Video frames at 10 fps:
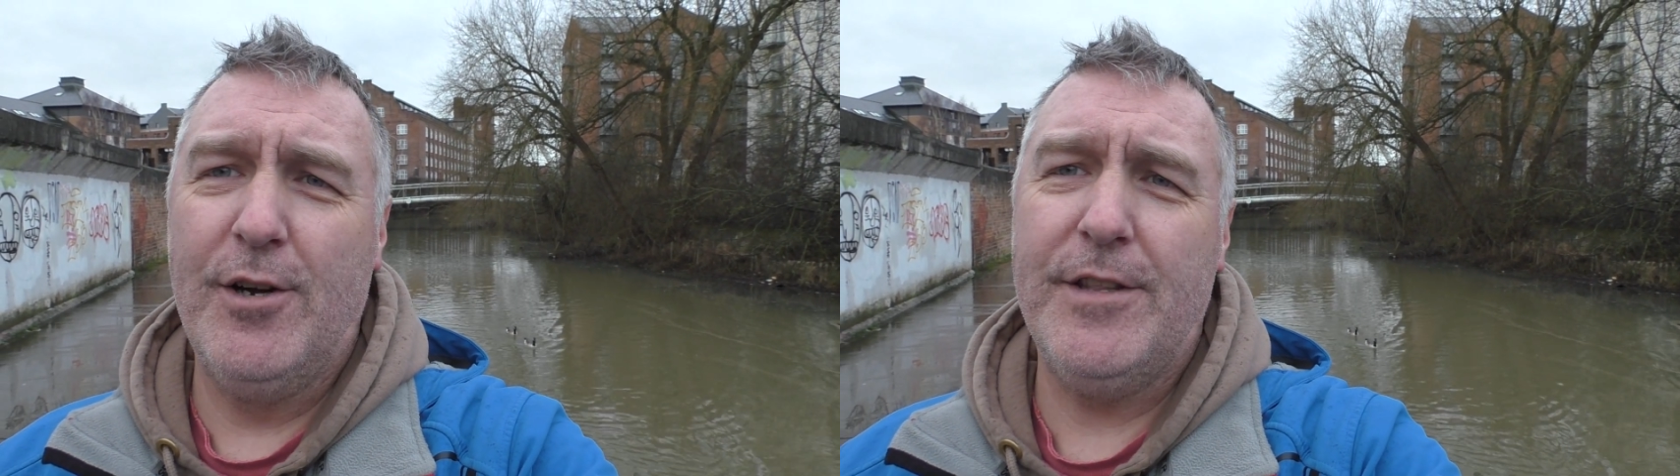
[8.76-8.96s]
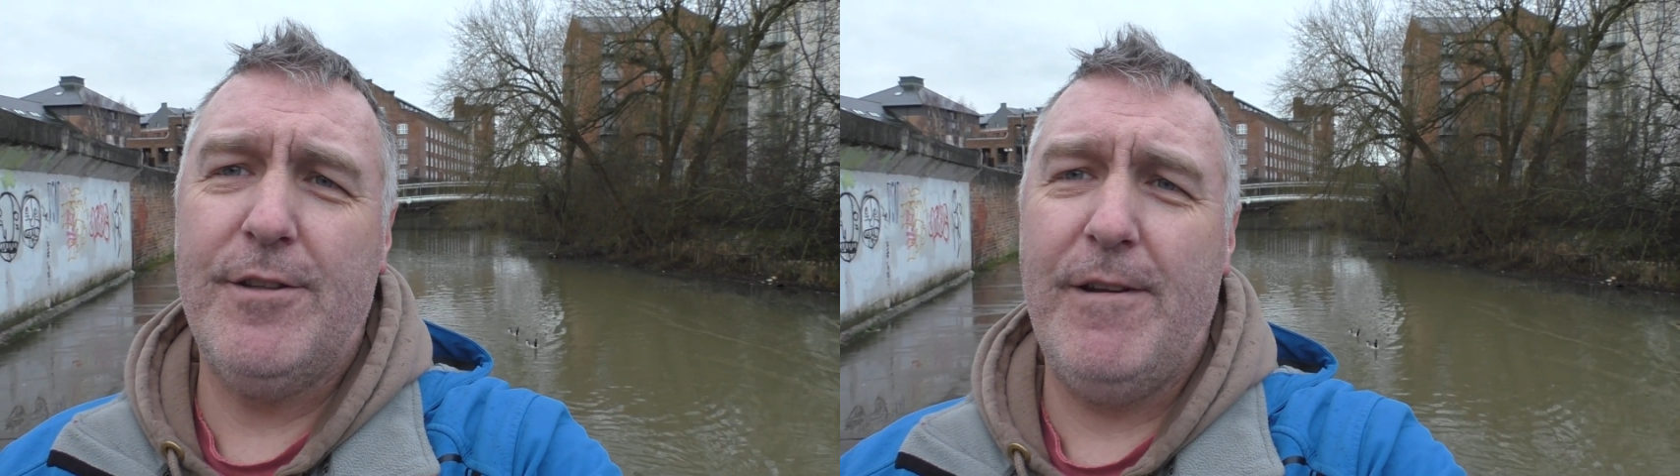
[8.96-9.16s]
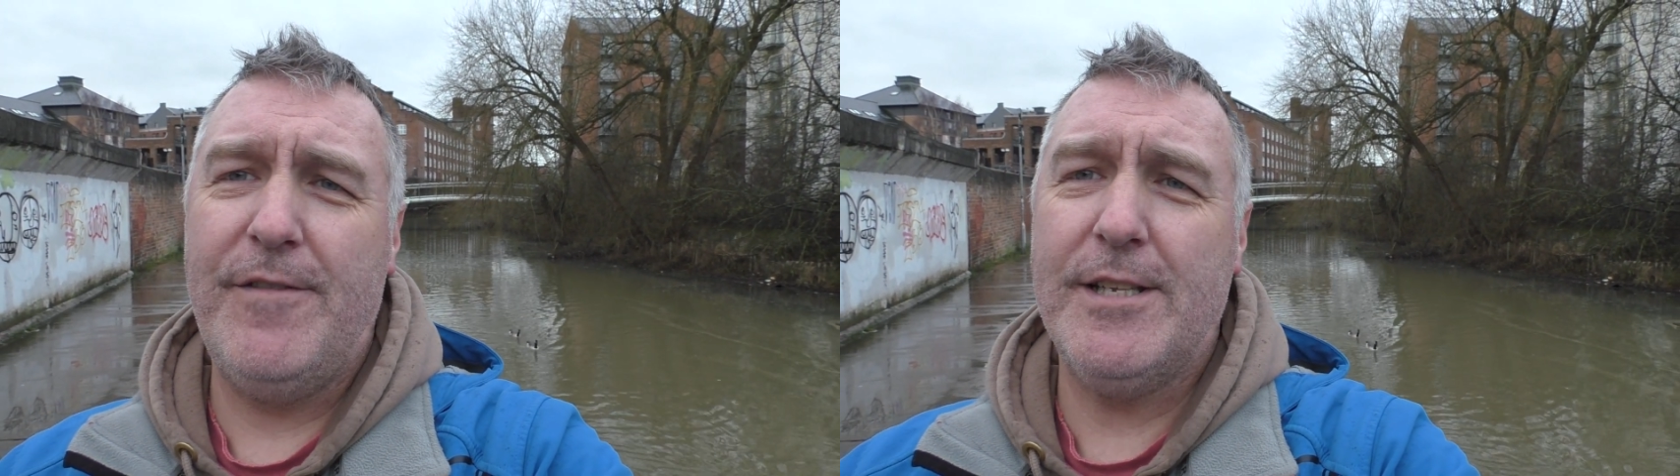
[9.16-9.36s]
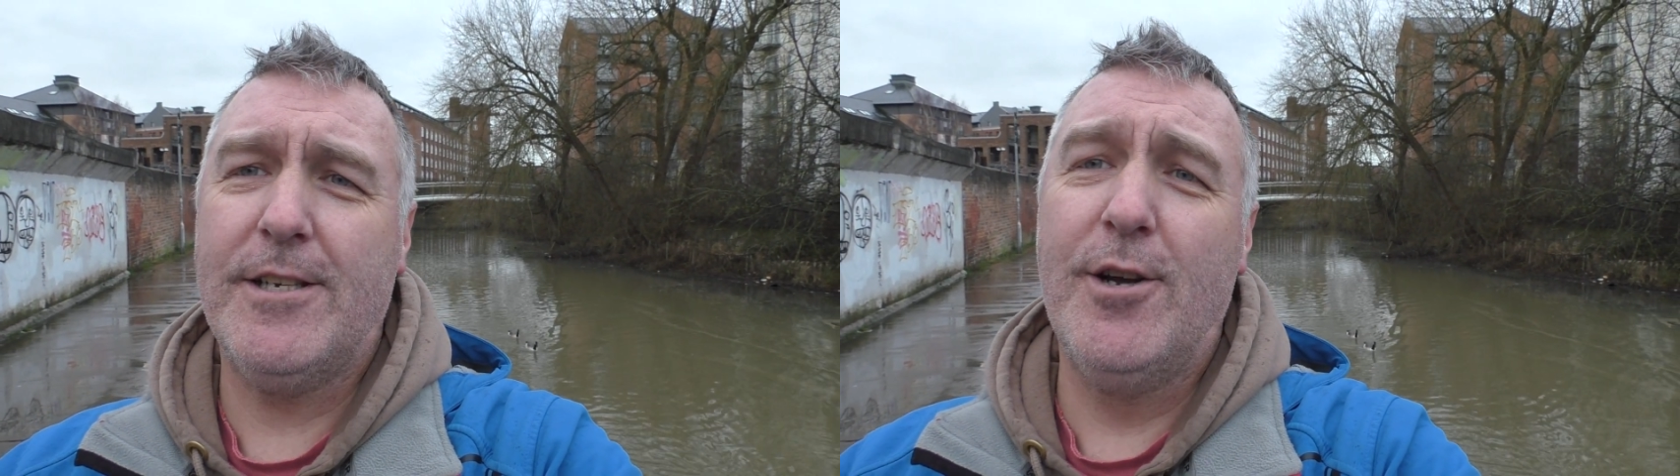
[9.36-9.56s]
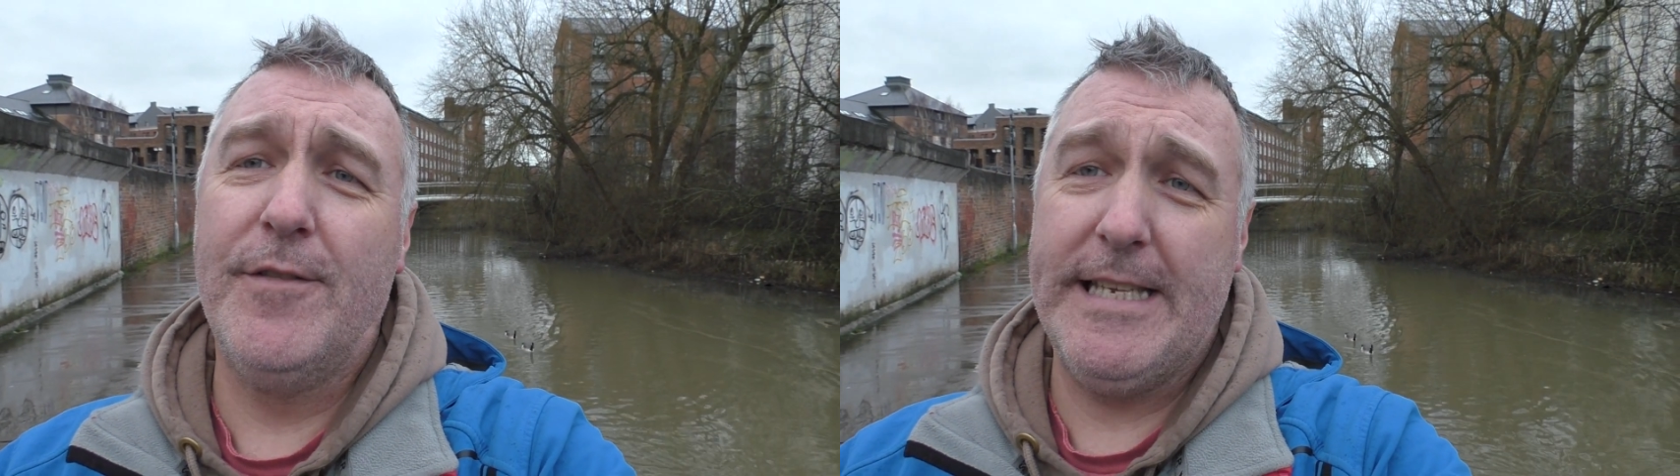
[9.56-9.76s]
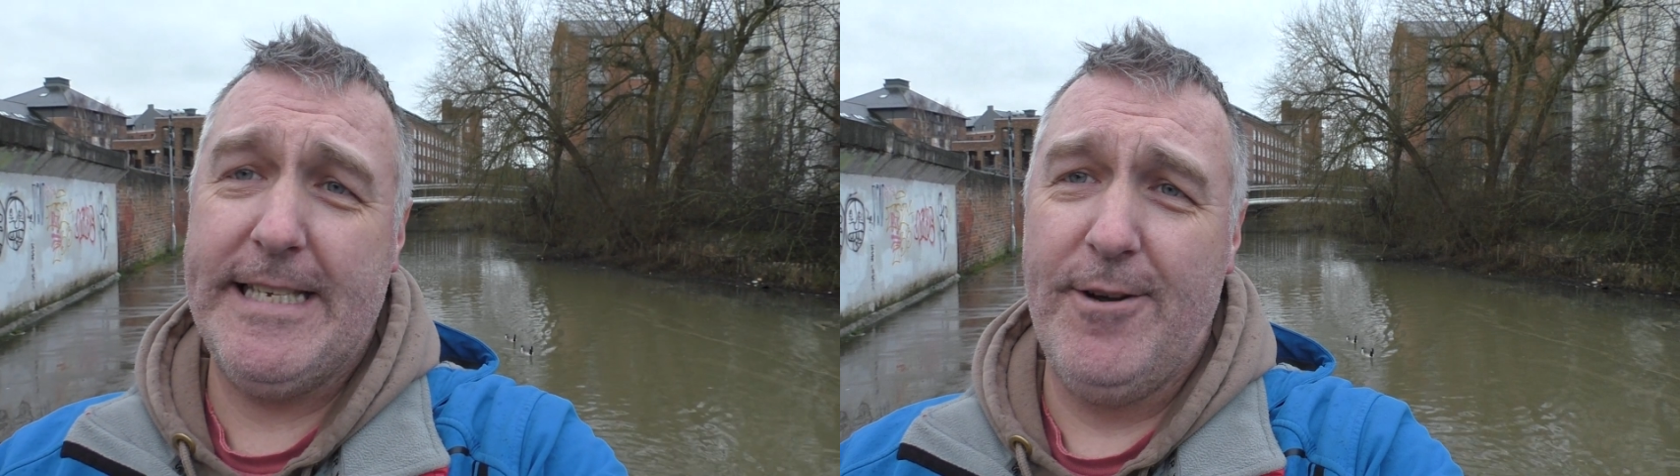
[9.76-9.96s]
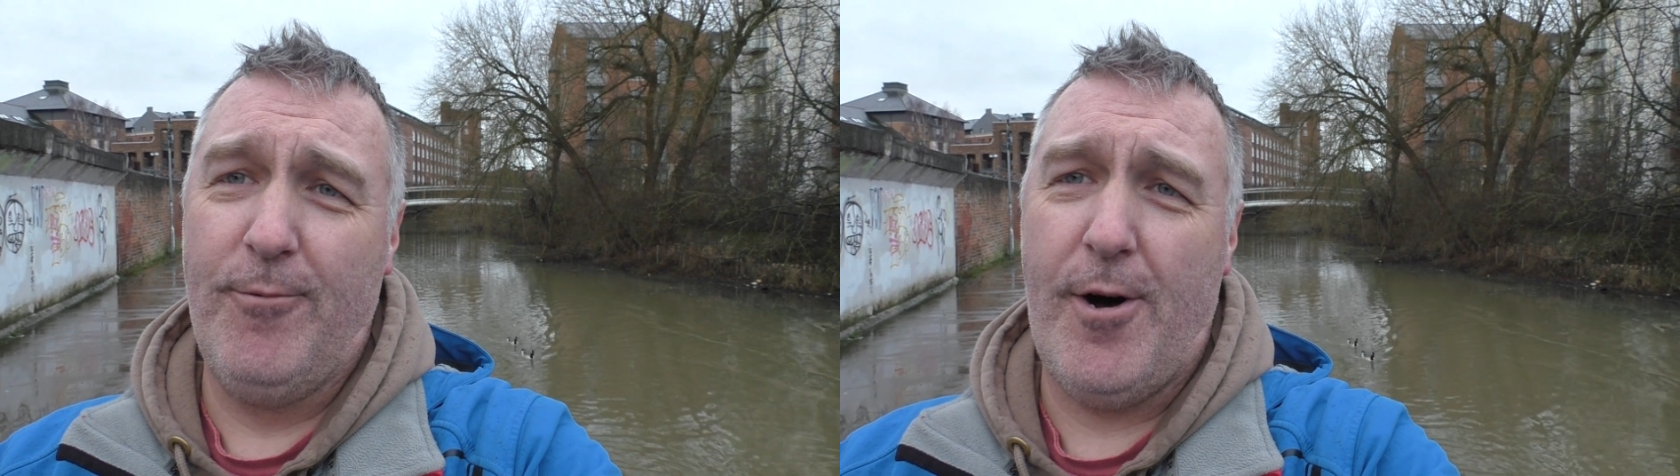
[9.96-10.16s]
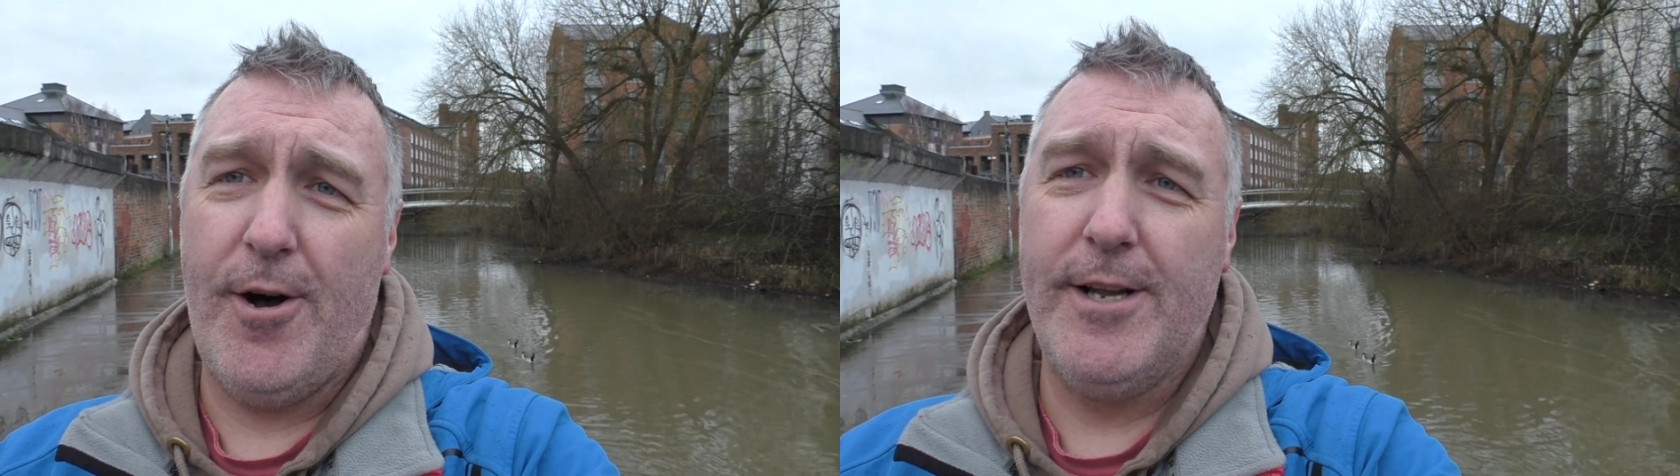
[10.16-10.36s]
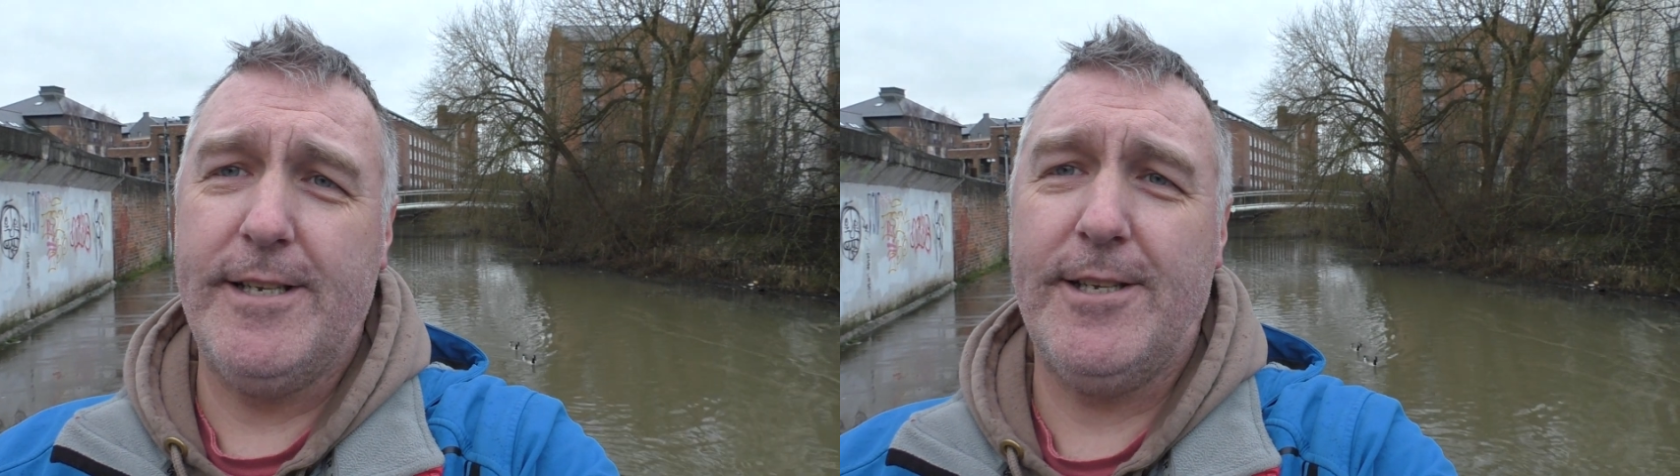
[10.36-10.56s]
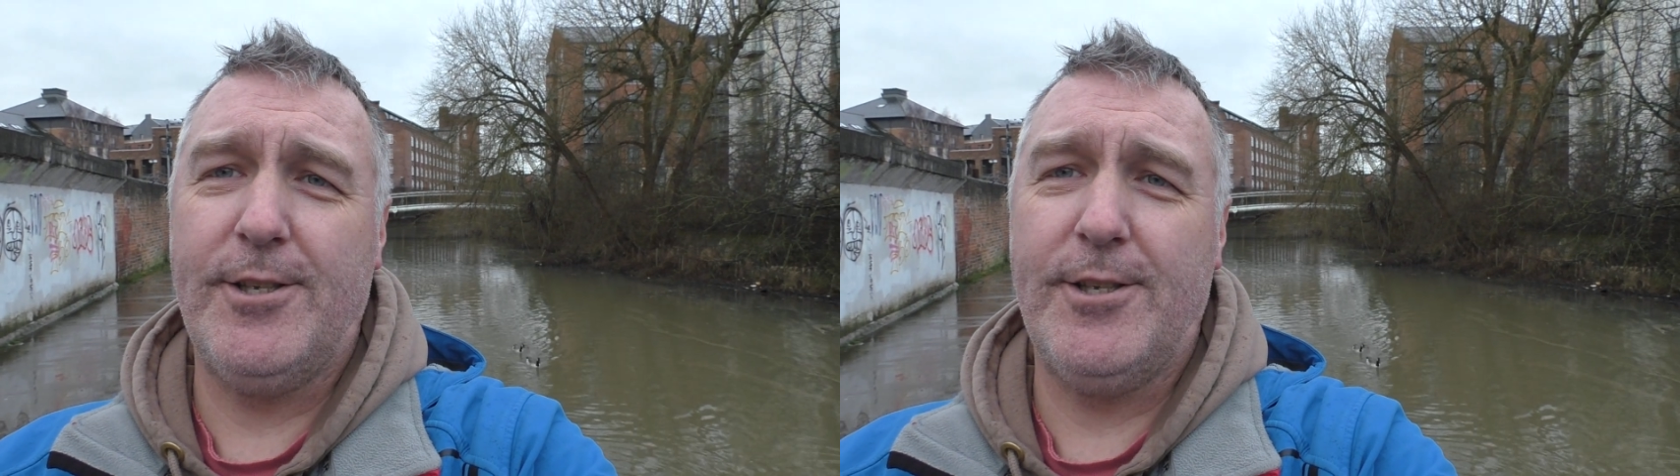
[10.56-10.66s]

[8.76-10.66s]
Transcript: covered the rivers, covered the still waters.